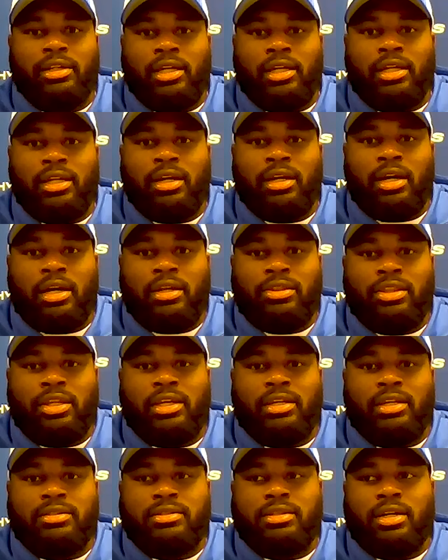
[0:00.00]
And I think
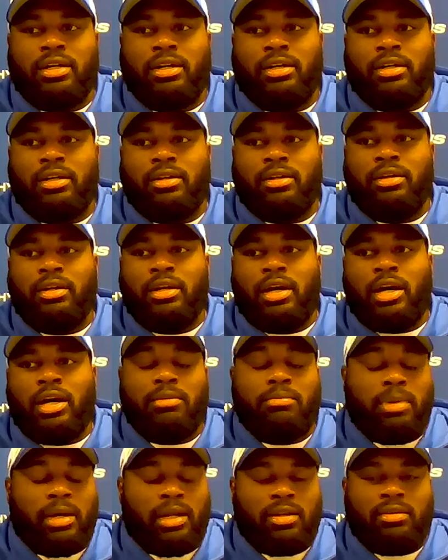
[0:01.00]
it's a
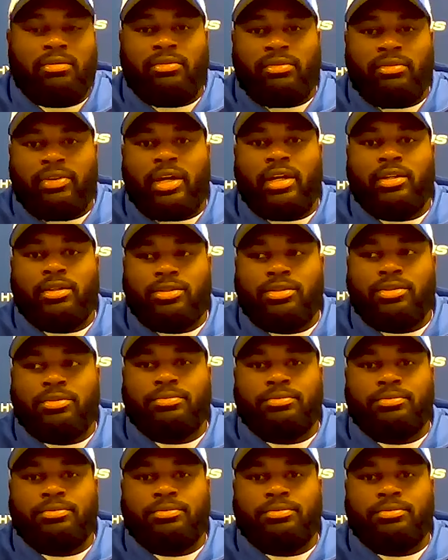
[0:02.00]
competitive advantage.